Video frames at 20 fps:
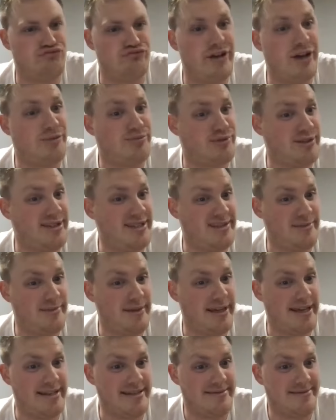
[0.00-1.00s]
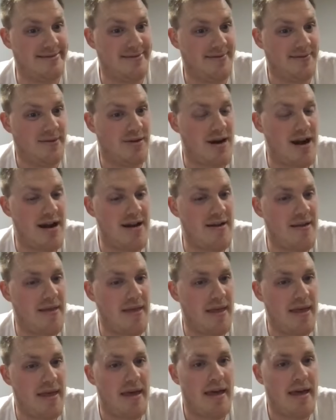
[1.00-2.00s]
I'll preach, man, right?
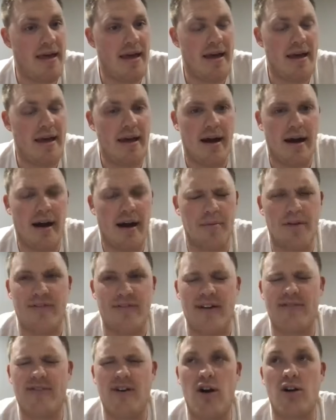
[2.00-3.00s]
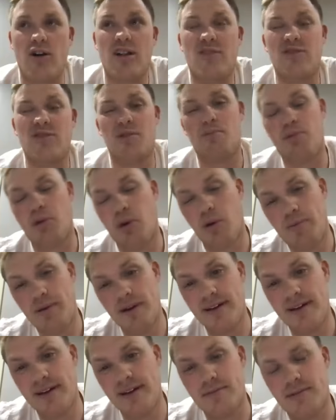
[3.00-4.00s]
If I fall in love with the
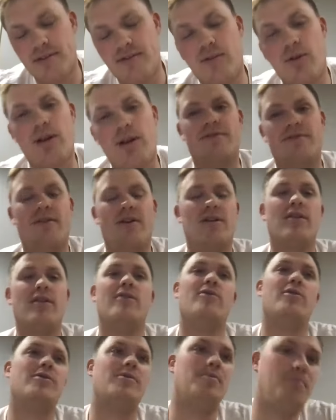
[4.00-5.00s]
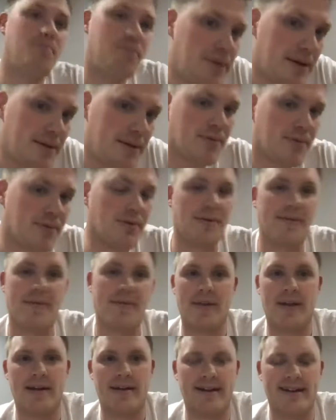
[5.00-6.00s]
pulpit before I fall in love with people,
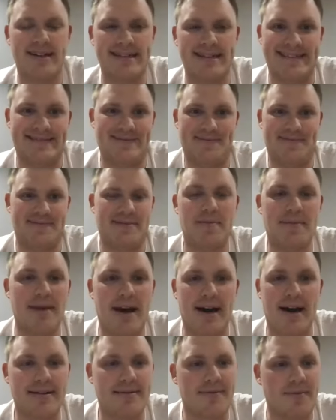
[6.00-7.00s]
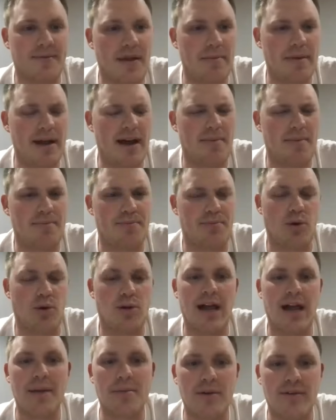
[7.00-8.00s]
I'm not a
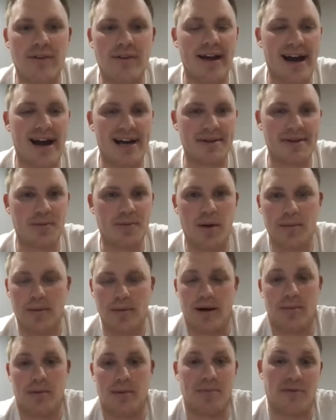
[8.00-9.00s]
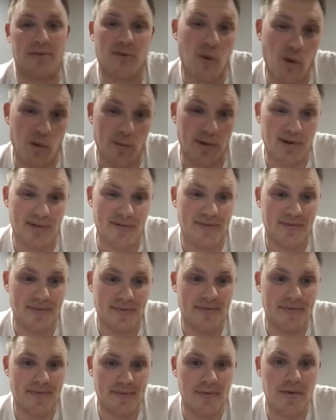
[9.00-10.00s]
proclaimer of the gospel. I'm a performer,
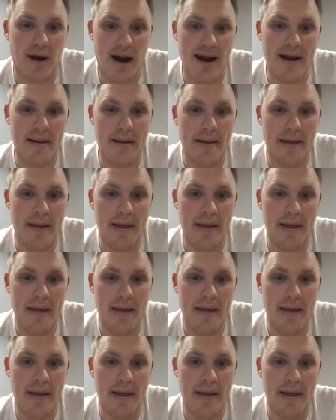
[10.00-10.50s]
right?